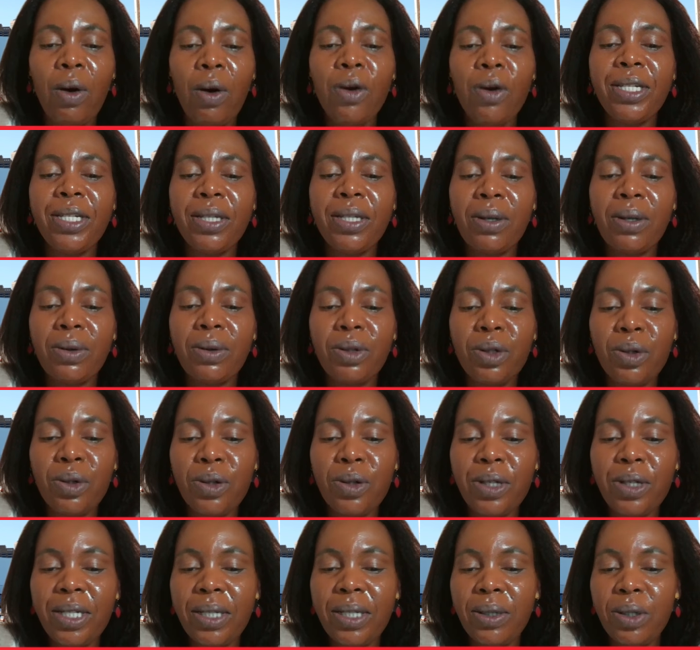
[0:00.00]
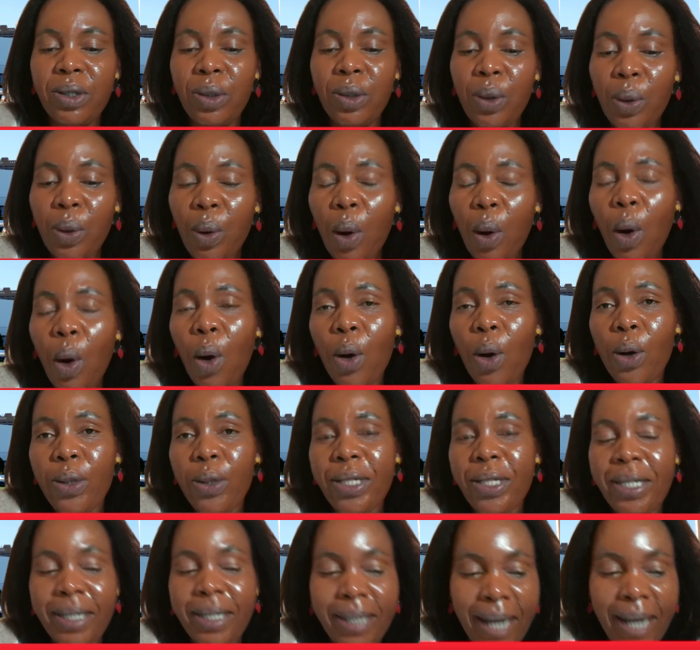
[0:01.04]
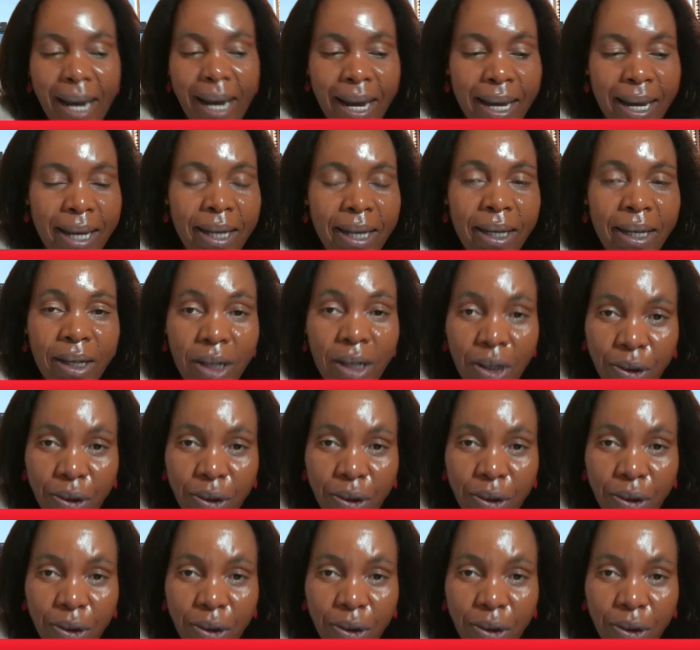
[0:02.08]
or staying